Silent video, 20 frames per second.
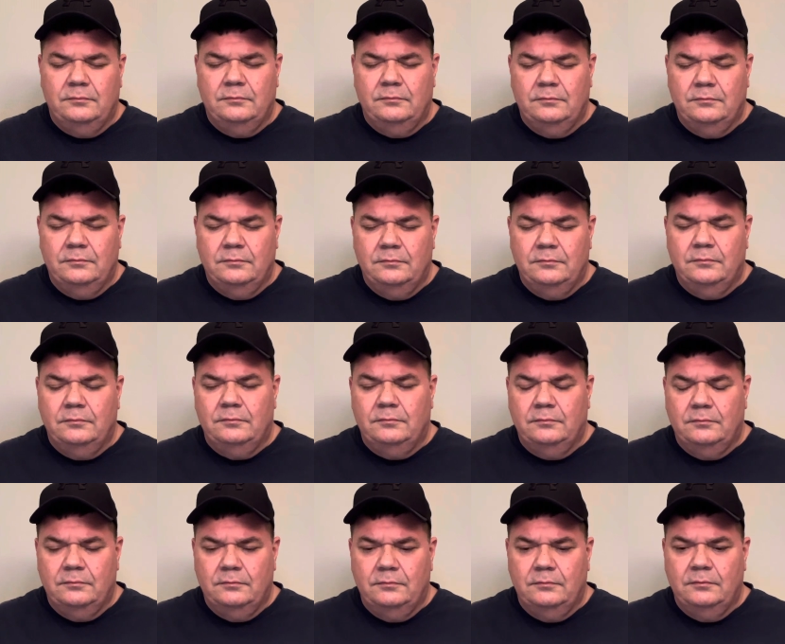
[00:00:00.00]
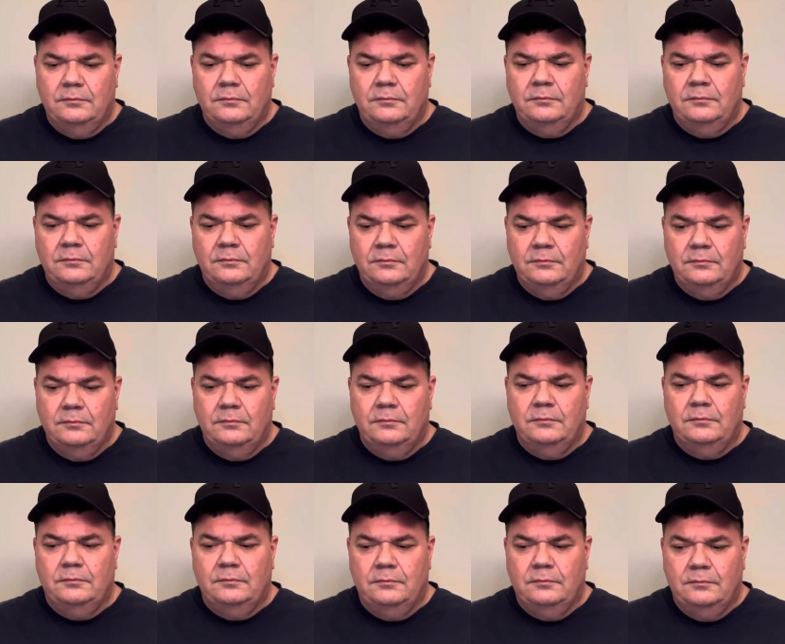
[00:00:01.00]

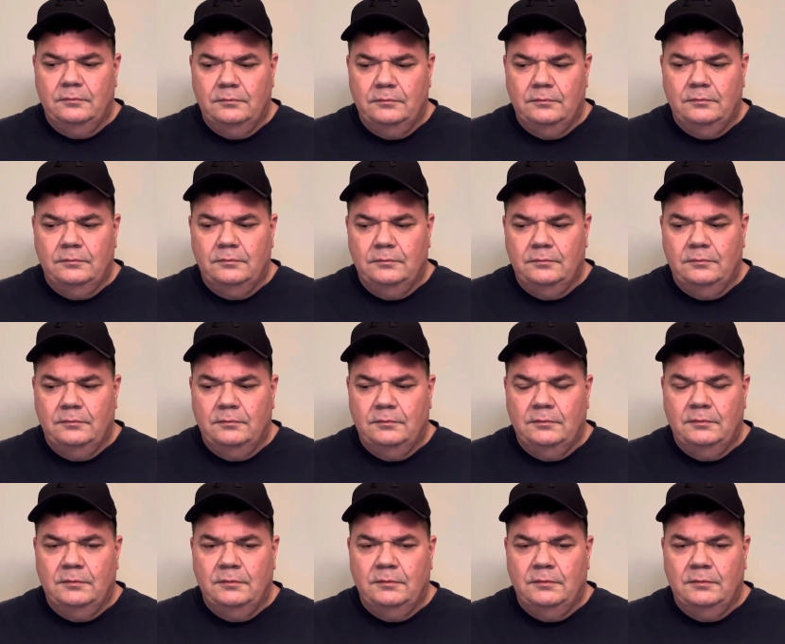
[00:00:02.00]
No one is speaking in this clip.